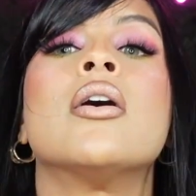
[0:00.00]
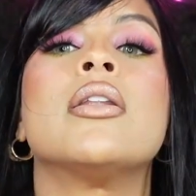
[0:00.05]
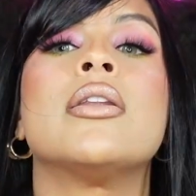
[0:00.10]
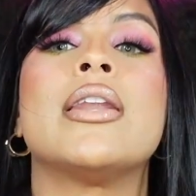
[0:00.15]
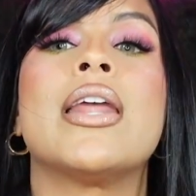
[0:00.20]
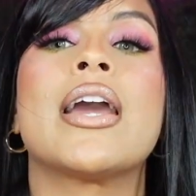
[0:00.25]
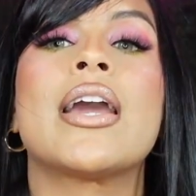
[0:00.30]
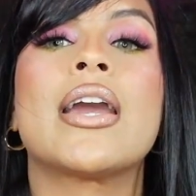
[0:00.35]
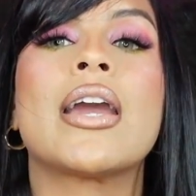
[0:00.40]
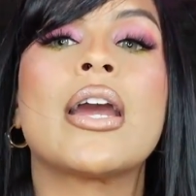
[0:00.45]

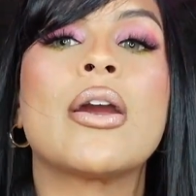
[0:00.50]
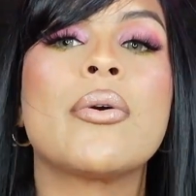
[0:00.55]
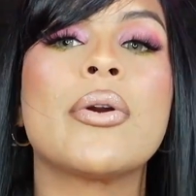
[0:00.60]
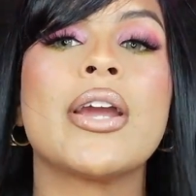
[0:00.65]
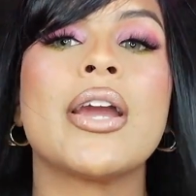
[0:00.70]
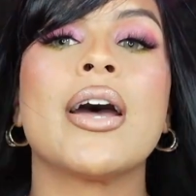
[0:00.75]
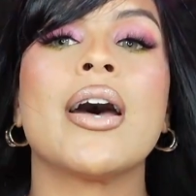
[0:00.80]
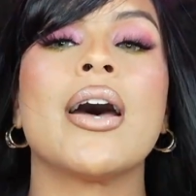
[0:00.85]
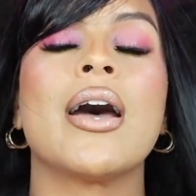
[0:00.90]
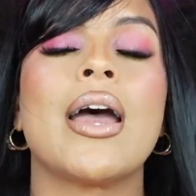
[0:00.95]
neck
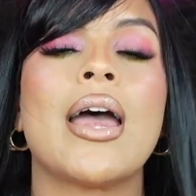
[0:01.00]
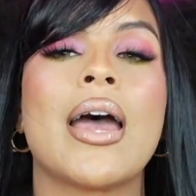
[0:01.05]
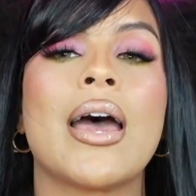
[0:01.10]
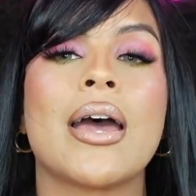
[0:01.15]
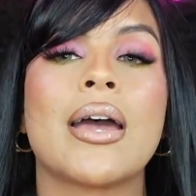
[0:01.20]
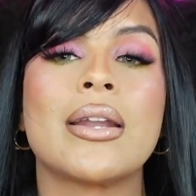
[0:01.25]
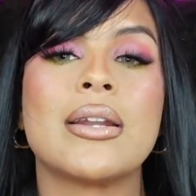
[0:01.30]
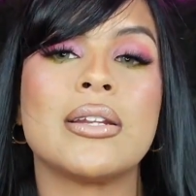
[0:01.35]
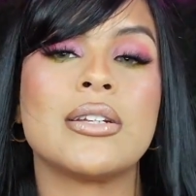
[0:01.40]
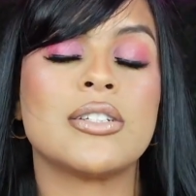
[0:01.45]
area
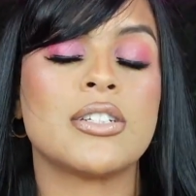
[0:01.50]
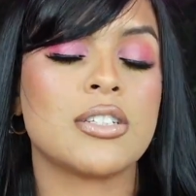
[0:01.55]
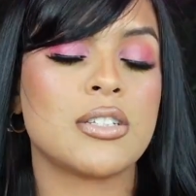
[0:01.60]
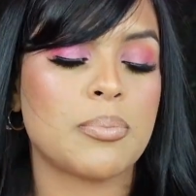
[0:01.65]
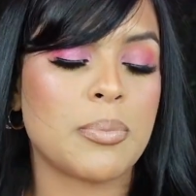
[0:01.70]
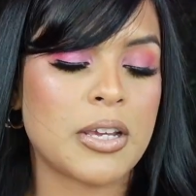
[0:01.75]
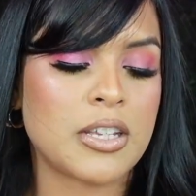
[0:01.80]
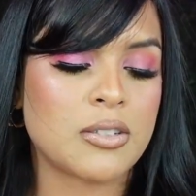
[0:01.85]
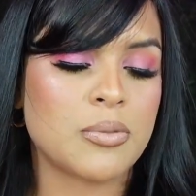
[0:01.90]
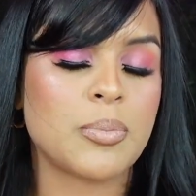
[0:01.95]
and it just
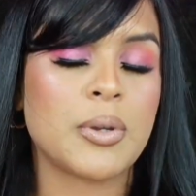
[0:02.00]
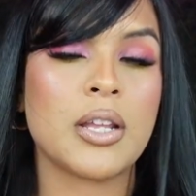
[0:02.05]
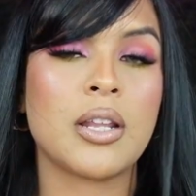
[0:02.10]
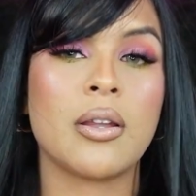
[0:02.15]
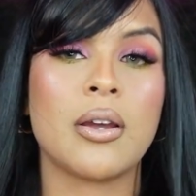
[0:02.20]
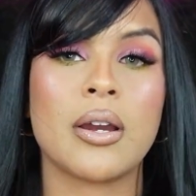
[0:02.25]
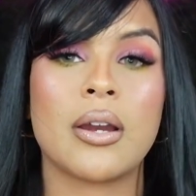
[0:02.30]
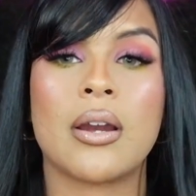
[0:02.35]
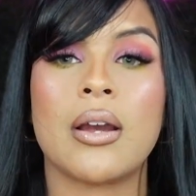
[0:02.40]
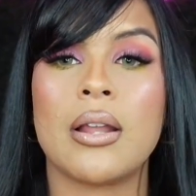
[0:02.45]
makes me
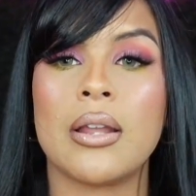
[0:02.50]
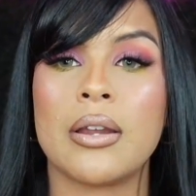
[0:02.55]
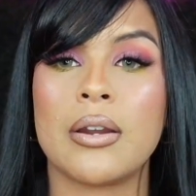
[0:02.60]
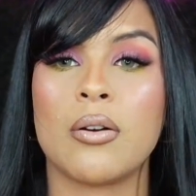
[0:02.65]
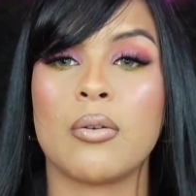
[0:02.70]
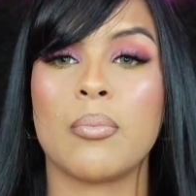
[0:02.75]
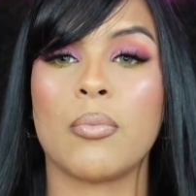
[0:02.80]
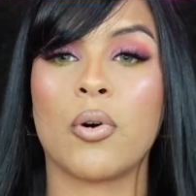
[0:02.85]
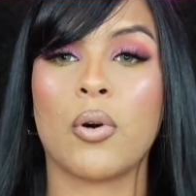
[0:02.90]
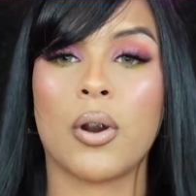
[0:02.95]
look a
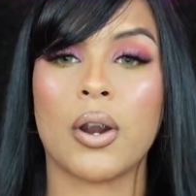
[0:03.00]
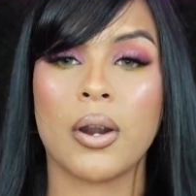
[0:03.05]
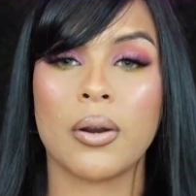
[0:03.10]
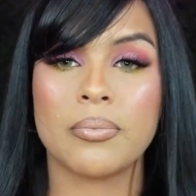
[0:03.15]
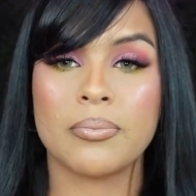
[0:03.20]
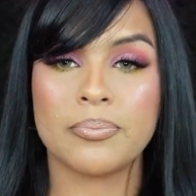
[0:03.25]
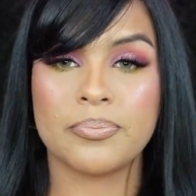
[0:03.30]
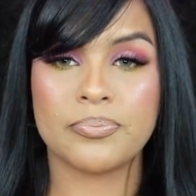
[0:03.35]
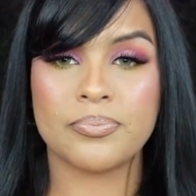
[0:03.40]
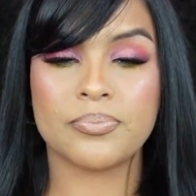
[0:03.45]
little more
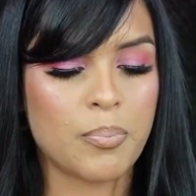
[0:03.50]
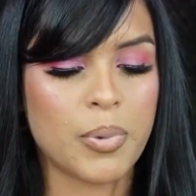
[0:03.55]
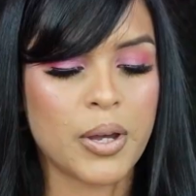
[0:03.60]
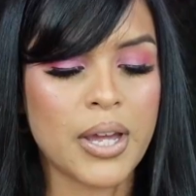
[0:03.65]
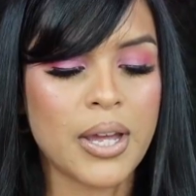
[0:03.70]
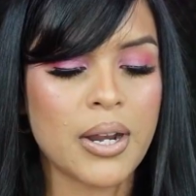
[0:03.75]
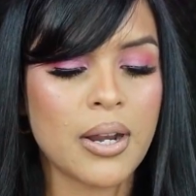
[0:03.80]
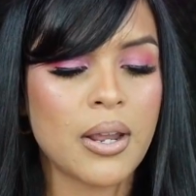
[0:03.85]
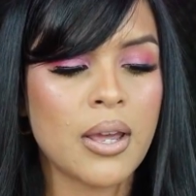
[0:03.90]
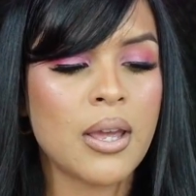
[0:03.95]

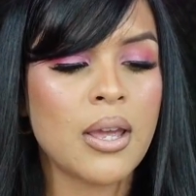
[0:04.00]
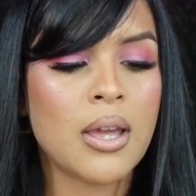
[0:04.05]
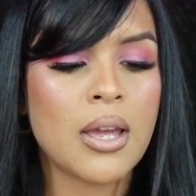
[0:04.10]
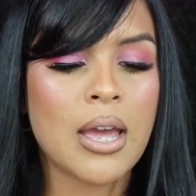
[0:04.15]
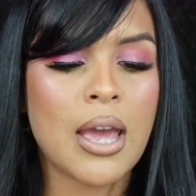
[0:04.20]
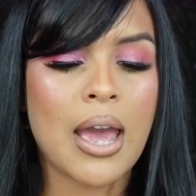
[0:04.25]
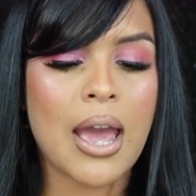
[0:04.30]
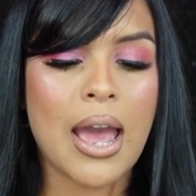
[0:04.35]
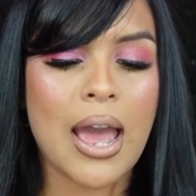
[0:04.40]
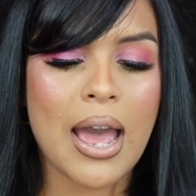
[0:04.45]
put.
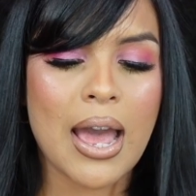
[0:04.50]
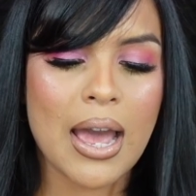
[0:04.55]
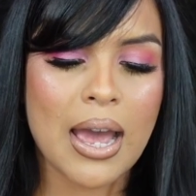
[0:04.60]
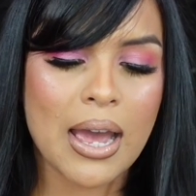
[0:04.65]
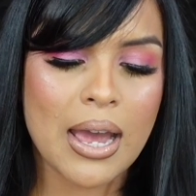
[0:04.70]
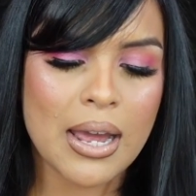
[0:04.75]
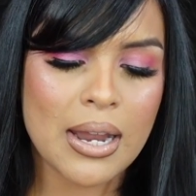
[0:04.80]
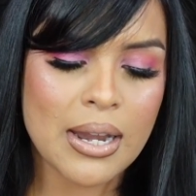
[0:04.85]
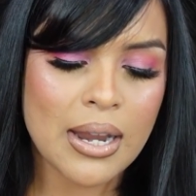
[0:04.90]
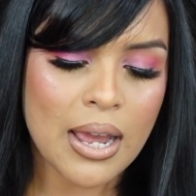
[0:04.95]

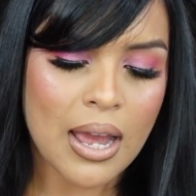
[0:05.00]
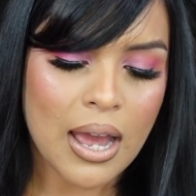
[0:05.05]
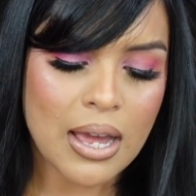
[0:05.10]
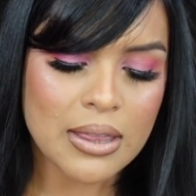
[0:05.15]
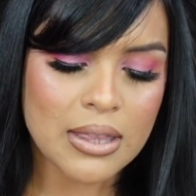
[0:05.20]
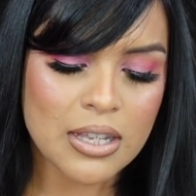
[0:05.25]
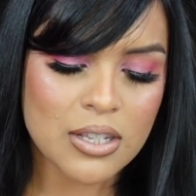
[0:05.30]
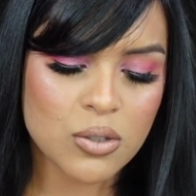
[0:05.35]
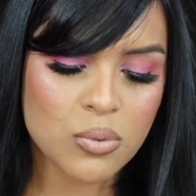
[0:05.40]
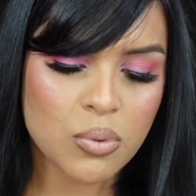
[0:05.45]
And
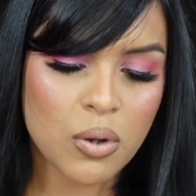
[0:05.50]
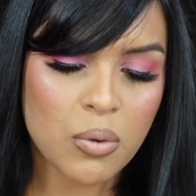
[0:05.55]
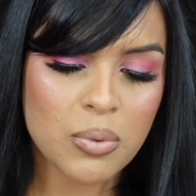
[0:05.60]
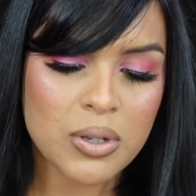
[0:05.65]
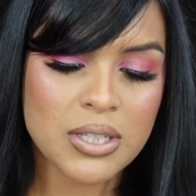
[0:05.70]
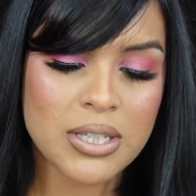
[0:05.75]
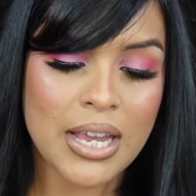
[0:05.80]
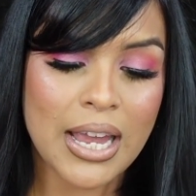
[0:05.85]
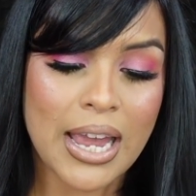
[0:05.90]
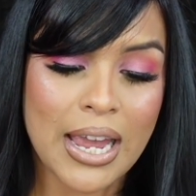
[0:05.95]
this one
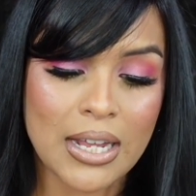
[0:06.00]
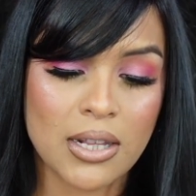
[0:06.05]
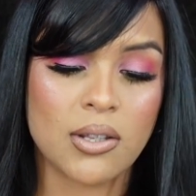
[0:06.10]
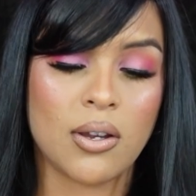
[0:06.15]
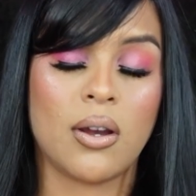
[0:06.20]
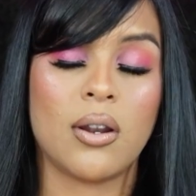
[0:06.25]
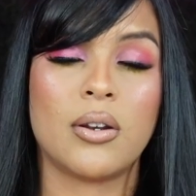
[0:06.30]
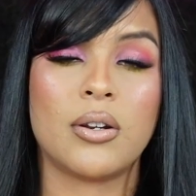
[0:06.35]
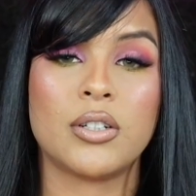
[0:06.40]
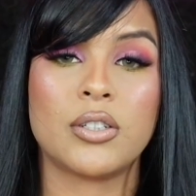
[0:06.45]
was
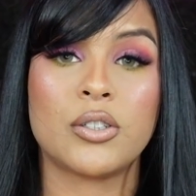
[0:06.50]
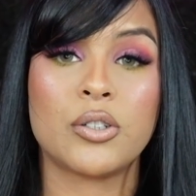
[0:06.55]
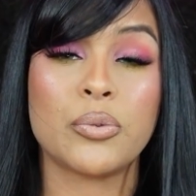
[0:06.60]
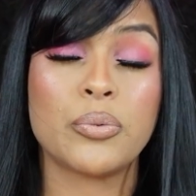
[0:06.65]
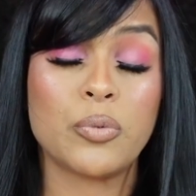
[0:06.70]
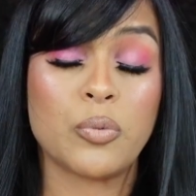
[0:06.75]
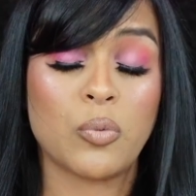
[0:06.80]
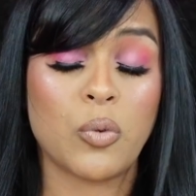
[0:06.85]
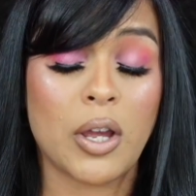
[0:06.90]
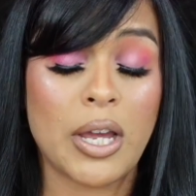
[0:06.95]
$8
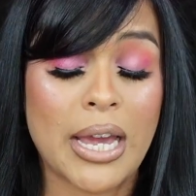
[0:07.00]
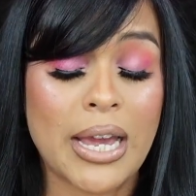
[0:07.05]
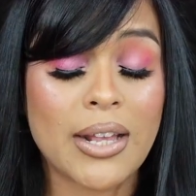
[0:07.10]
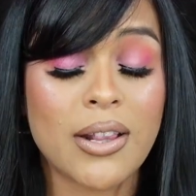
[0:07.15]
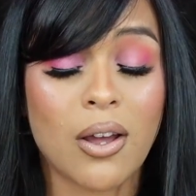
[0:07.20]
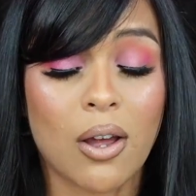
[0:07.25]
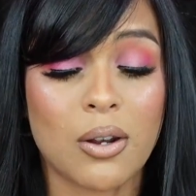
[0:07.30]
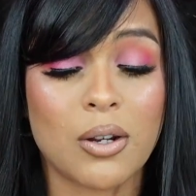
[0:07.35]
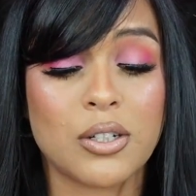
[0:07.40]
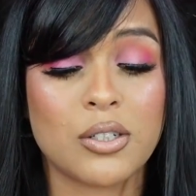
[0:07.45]

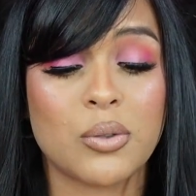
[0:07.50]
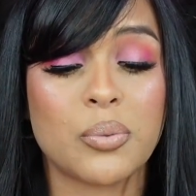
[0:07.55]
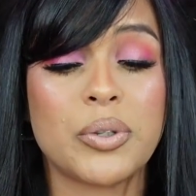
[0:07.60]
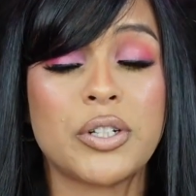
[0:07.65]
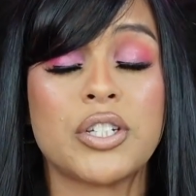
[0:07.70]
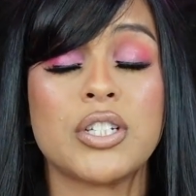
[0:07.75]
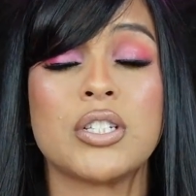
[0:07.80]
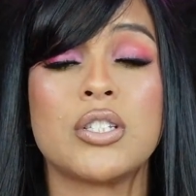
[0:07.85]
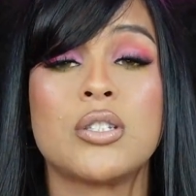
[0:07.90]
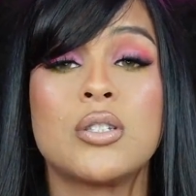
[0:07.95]
$8,
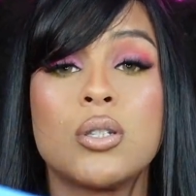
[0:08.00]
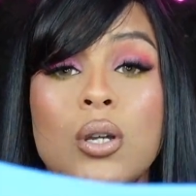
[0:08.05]
which is